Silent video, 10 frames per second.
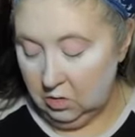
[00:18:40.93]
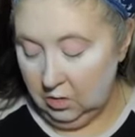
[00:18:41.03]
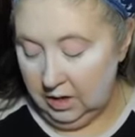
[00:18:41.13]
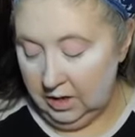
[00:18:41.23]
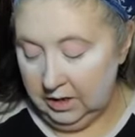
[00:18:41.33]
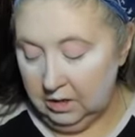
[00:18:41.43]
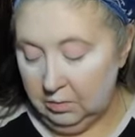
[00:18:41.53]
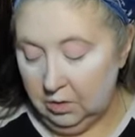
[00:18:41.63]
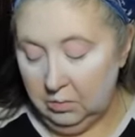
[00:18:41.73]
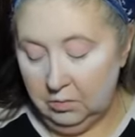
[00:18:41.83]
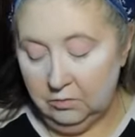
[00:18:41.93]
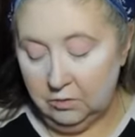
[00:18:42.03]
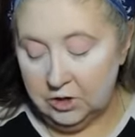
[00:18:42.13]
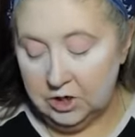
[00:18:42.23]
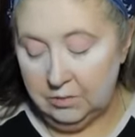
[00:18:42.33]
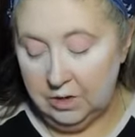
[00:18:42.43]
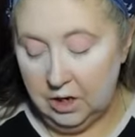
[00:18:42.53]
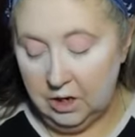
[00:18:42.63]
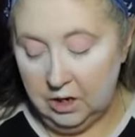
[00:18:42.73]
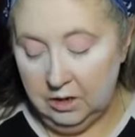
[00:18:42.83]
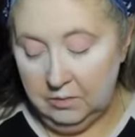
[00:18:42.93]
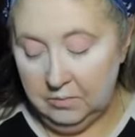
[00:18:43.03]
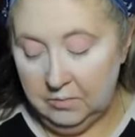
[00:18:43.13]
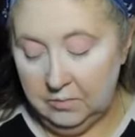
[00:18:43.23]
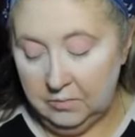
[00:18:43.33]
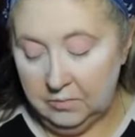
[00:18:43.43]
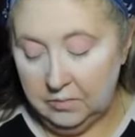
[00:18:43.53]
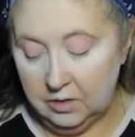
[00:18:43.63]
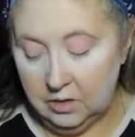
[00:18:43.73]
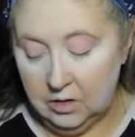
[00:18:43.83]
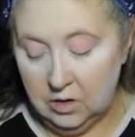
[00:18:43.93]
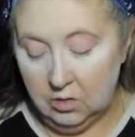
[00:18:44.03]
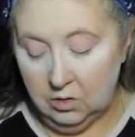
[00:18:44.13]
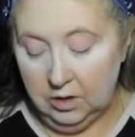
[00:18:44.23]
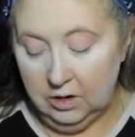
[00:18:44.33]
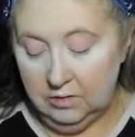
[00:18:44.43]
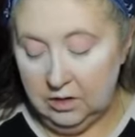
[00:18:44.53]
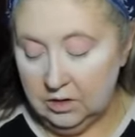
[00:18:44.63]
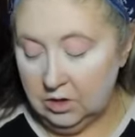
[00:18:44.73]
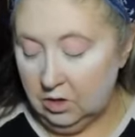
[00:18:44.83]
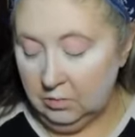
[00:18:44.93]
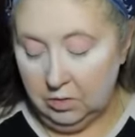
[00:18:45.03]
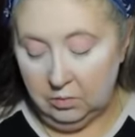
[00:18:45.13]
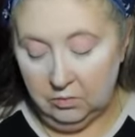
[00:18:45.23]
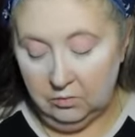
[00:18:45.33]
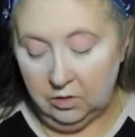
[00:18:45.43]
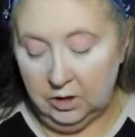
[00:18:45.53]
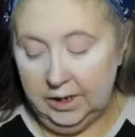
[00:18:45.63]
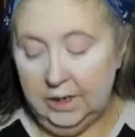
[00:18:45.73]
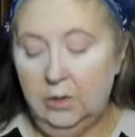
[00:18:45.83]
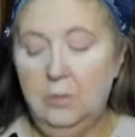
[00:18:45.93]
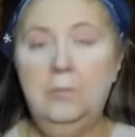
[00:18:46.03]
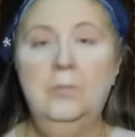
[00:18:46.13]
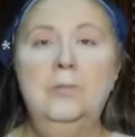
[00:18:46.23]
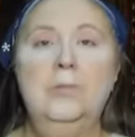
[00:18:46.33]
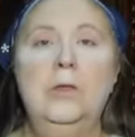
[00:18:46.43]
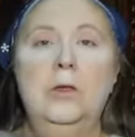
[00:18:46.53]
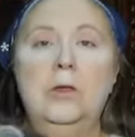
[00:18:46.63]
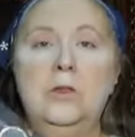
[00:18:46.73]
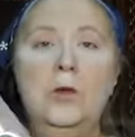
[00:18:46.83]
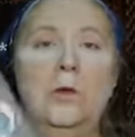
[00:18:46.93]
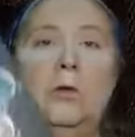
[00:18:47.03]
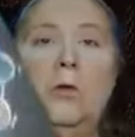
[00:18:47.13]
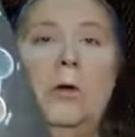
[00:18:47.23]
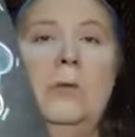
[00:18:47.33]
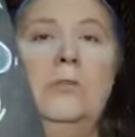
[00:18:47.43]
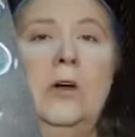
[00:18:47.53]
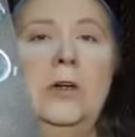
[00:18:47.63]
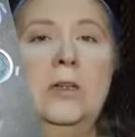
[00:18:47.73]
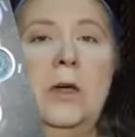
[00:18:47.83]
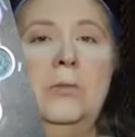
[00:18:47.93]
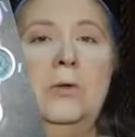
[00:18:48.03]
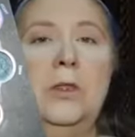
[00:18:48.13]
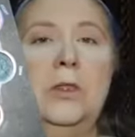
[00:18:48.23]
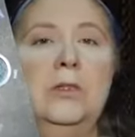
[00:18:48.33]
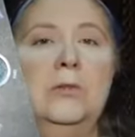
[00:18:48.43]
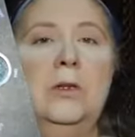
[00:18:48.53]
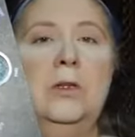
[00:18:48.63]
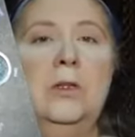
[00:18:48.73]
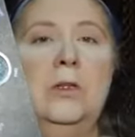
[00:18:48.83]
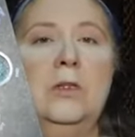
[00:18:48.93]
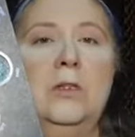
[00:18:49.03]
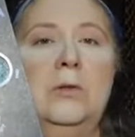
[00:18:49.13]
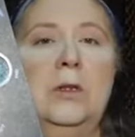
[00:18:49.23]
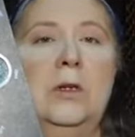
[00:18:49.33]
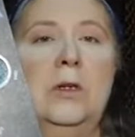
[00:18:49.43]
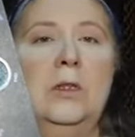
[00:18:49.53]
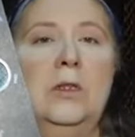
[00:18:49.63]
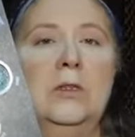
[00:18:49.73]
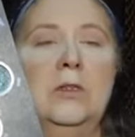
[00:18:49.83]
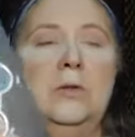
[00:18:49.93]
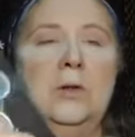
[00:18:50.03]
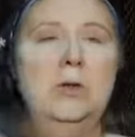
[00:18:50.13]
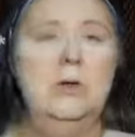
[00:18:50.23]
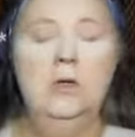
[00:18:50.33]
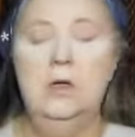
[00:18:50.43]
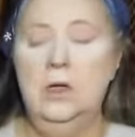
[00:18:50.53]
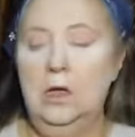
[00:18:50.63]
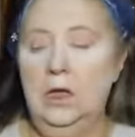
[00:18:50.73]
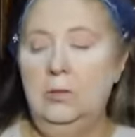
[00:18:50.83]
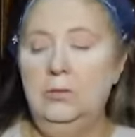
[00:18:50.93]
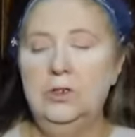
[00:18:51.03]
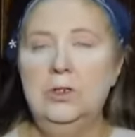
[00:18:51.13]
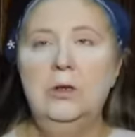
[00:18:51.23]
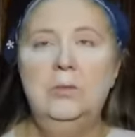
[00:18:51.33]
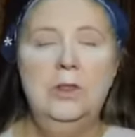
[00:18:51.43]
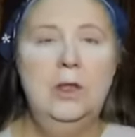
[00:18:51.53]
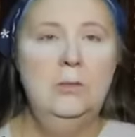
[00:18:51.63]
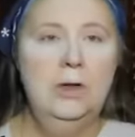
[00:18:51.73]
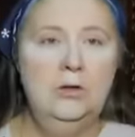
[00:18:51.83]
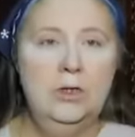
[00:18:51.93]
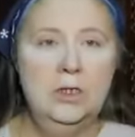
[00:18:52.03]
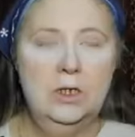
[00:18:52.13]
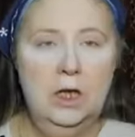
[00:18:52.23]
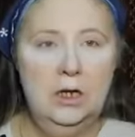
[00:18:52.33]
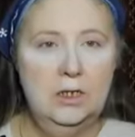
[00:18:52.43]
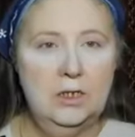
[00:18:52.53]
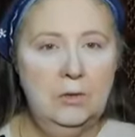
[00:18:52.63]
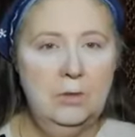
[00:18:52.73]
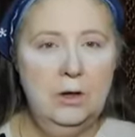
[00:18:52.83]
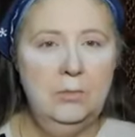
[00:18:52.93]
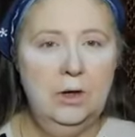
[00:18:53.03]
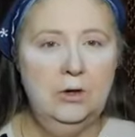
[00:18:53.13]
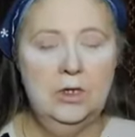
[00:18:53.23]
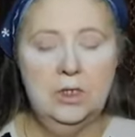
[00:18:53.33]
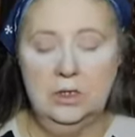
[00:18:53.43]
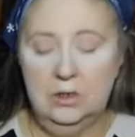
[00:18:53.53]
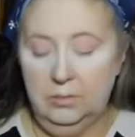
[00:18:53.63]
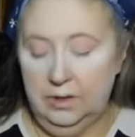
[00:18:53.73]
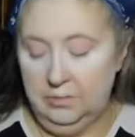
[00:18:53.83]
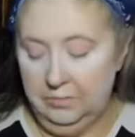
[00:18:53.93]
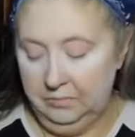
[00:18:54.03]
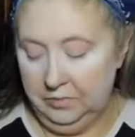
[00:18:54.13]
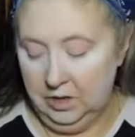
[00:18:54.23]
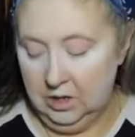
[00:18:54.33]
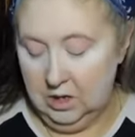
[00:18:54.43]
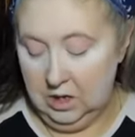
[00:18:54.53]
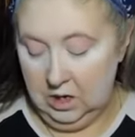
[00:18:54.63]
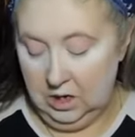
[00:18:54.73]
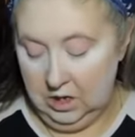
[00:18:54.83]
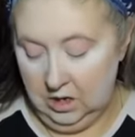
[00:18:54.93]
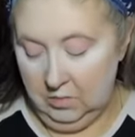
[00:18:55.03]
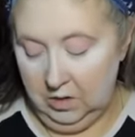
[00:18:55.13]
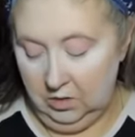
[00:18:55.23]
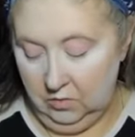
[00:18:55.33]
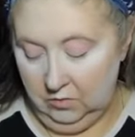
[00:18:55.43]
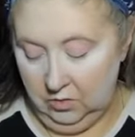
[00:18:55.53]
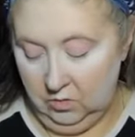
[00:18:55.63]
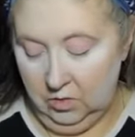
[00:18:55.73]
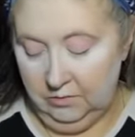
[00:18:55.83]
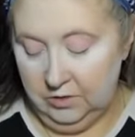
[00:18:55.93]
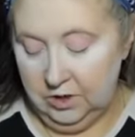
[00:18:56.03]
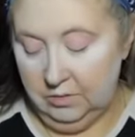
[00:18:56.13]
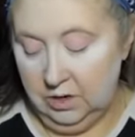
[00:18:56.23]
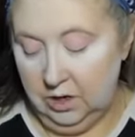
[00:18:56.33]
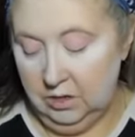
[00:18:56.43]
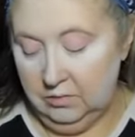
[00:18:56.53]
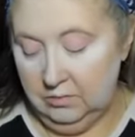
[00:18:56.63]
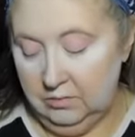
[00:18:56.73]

or I like the purple for Gemini, or even the dark purple for Leo. So I'm trying to decide between this one, and this one. And I'm just going to put that in my crease and kind of deepen up my crease a little bit. I think I'm going to go for the one for Gemini